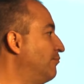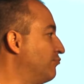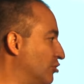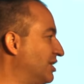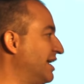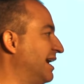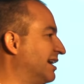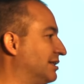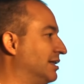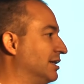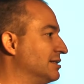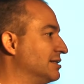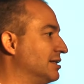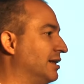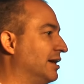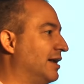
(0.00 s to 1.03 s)
predict things
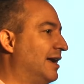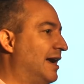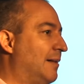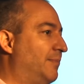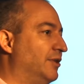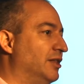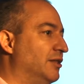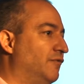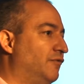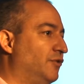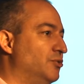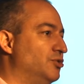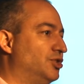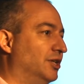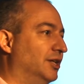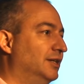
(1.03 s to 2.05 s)
that are going to happen in the
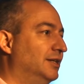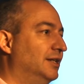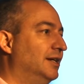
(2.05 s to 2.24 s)
future,